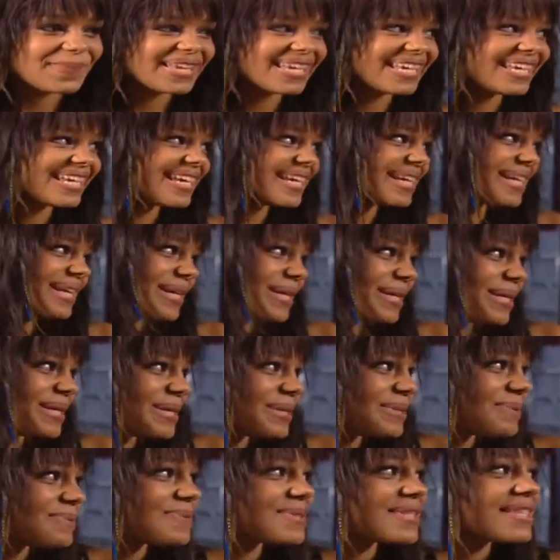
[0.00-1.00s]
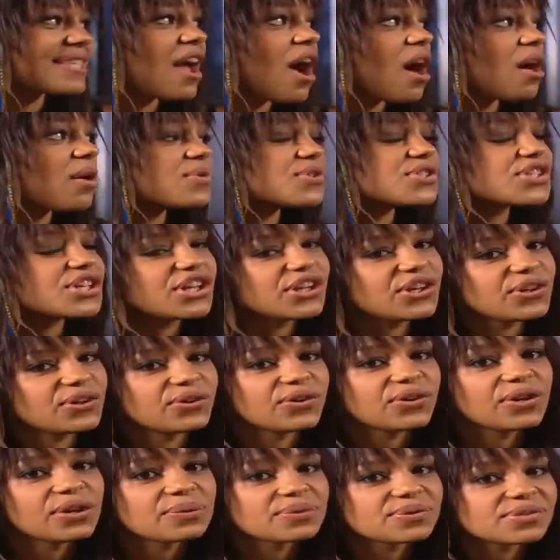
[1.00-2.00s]
Bees. Really? No, it was cute.
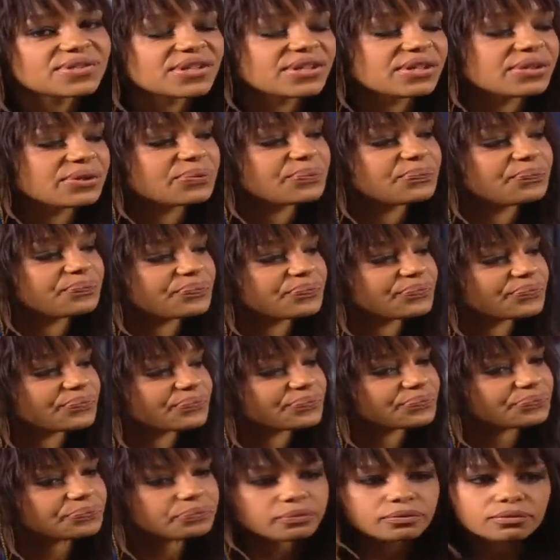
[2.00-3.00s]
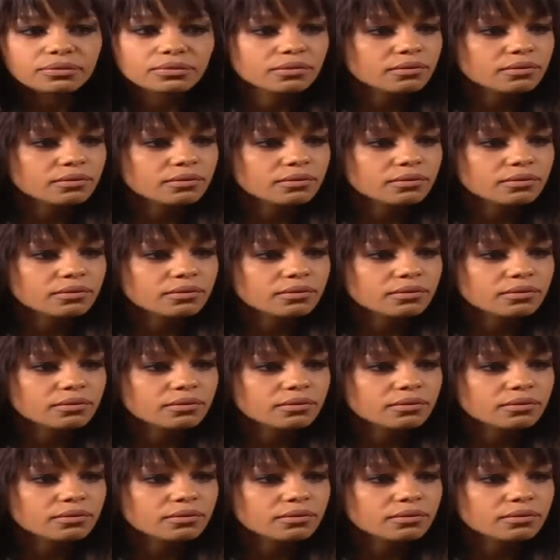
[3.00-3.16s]
It Did was you cute. Go up and say hi?